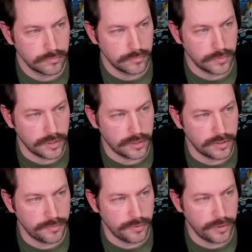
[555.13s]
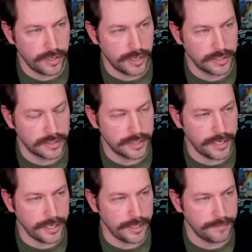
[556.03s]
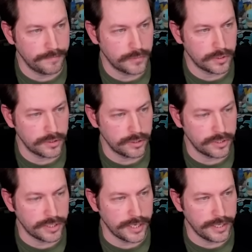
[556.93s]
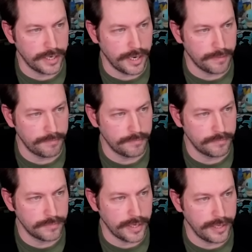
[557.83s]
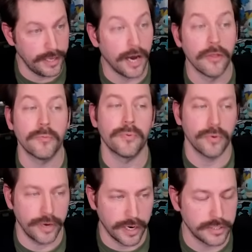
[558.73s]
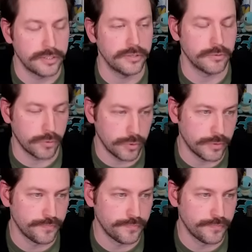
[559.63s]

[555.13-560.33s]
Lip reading: There's the Porygon Z. So they're just setting it up. And the other Porygon too. Cool.